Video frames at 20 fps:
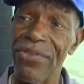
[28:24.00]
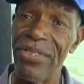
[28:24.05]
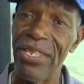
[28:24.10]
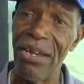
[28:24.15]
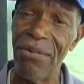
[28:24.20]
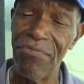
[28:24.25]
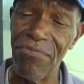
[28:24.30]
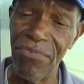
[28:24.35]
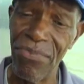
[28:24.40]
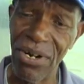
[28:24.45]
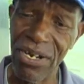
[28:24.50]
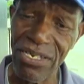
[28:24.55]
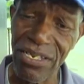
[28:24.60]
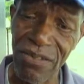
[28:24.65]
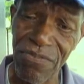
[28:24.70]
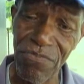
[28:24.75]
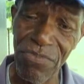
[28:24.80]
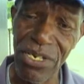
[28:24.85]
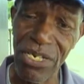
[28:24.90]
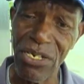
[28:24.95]
There
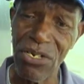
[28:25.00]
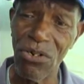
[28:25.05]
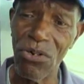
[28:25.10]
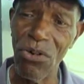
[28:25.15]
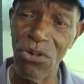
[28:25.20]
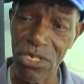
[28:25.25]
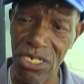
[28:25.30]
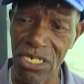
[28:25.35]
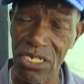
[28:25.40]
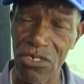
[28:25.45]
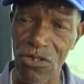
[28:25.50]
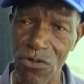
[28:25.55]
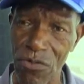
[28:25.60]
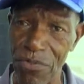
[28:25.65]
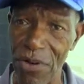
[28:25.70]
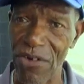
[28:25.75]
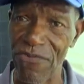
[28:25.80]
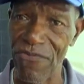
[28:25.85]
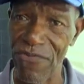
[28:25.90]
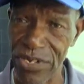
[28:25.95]
must be good
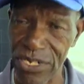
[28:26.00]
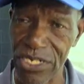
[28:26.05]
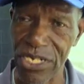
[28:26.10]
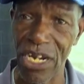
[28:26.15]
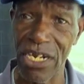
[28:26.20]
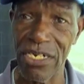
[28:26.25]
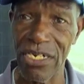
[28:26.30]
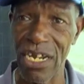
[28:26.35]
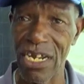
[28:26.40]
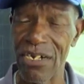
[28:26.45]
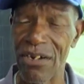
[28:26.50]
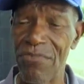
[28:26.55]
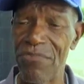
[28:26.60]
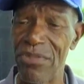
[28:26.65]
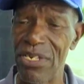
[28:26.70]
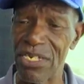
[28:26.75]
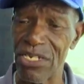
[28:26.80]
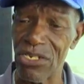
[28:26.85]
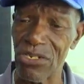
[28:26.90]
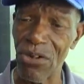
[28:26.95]
supervision. You have to
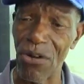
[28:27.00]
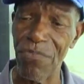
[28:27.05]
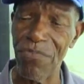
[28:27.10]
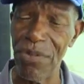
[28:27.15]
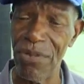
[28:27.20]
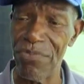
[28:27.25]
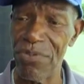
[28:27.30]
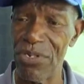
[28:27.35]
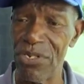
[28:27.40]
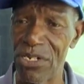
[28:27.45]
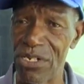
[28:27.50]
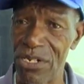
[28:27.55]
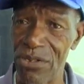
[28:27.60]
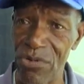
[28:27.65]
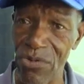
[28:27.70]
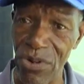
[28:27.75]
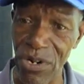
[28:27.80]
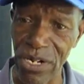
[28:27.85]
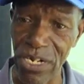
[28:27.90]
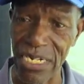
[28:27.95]
make sure people do
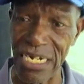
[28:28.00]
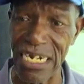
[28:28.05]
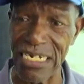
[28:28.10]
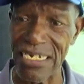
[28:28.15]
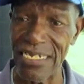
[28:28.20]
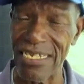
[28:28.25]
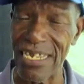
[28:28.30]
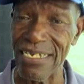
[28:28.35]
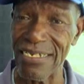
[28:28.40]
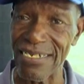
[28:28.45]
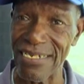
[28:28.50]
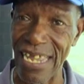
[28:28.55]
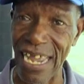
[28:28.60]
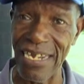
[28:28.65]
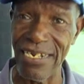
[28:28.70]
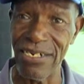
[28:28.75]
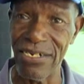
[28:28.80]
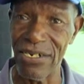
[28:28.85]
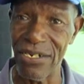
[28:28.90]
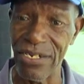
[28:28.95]
the work that is
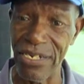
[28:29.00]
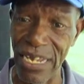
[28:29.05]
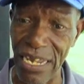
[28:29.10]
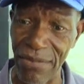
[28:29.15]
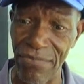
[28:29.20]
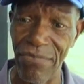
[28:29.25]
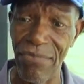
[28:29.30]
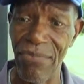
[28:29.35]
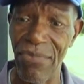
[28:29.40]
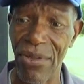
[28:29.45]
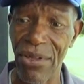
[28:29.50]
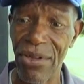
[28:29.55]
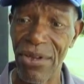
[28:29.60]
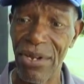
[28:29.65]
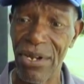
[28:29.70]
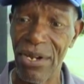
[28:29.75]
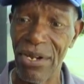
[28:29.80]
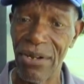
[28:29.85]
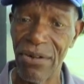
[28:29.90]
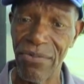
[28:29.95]
assigned to them.
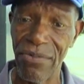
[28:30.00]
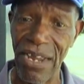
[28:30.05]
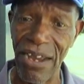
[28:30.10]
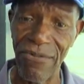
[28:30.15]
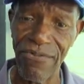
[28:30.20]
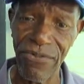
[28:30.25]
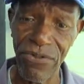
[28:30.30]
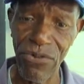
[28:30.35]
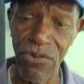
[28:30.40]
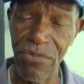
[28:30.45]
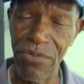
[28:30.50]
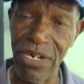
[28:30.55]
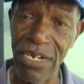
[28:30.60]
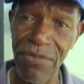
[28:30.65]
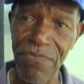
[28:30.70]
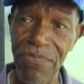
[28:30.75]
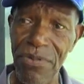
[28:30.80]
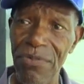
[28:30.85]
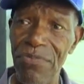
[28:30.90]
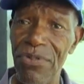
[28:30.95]
We have too
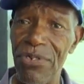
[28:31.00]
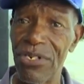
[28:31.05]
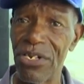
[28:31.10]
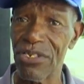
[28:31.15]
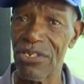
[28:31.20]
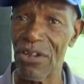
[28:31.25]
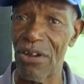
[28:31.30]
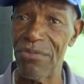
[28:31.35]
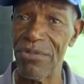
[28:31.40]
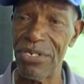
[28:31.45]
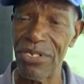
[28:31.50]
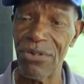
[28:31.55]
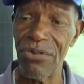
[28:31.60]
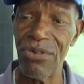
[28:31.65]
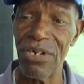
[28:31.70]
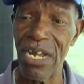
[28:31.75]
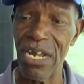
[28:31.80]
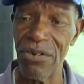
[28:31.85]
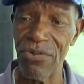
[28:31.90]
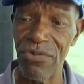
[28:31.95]
many people just coming
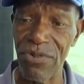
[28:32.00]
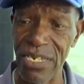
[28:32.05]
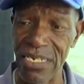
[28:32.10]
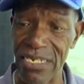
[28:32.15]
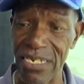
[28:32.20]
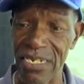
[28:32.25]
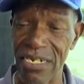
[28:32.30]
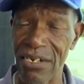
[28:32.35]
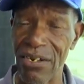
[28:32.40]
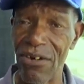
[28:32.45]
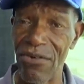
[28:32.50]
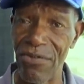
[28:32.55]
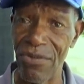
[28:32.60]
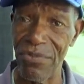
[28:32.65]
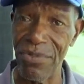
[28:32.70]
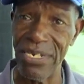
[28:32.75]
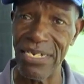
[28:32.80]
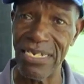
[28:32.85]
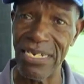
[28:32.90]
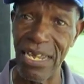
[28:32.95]
to work and wasting
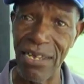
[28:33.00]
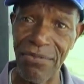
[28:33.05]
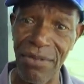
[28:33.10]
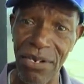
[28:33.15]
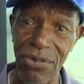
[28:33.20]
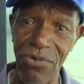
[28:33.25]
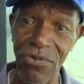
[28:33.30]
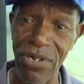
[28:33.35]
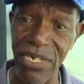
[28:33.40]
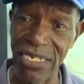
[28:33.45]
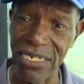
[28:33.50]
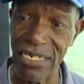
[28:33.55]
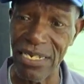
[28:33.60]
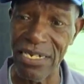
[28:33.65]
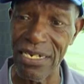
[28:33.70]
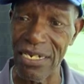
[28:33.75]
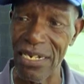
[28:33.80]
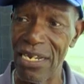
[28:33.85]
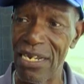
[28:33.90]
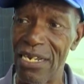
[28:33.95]
government time and
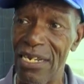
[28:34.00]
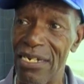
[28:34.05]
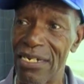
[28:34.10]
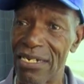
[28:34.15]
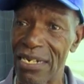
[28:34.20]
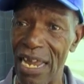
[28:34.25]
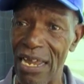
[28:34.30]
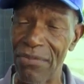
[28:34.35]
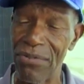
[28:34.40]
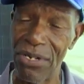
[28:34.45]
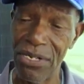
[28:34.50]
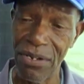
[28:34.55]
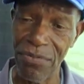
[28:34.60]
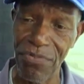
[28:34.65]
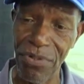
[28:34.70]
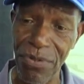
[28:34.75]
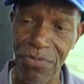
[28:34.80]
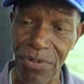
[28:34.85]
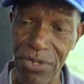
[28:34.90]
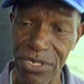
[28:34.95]
wasting time on
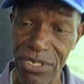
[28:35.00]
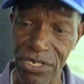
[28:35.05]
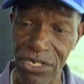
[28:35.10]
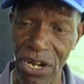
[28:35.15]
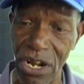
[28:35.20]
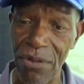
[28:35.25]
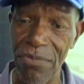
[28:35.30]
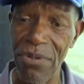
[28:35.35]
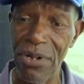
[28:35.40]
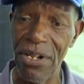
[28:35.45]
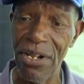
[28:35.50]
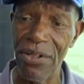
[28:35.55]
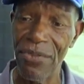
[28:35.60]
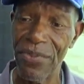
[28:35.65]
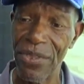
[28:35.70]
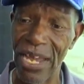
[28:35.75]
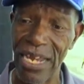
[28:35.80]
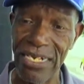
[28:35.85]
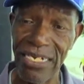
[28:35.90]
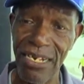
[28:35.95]
the people's job,
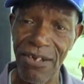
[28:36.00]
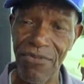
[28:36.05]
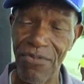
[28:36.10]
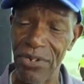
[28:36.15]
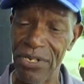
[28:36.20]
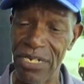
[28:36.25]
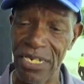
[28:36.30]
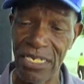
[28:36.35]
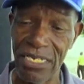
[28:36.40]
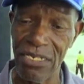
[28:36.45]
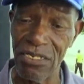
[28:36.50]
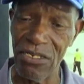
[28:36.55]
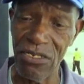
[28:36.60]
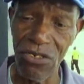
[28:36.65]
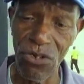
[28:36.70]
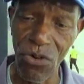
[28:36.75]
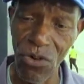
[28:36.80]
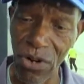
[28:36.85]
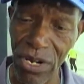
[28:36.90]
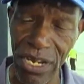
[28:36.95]
and therefore there's
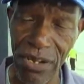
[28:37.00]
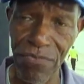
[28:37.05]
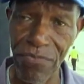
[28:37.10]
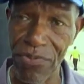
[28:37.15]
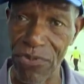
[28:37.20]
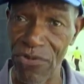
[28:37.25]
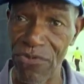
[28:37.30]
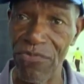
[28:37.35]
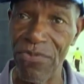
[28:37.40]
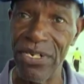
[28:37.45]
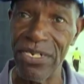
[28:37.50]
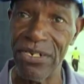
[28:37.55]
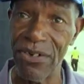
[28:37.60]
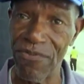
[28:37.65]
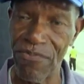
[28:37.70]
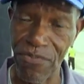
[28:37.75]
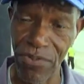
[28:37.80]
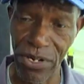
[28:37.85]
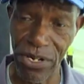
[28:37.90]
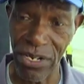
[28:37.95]
no
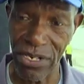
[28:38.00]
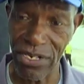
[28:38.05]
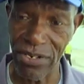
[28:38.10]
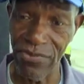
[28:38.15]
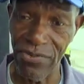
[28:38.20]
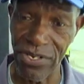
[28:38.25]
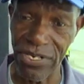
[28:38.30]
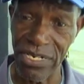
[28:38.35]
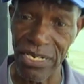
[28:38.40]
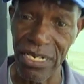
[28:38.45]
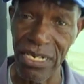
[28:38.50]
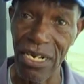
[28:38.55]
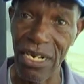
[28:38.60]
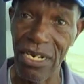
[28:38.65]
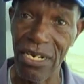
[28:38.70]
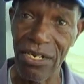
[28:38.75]
improvement of productivity.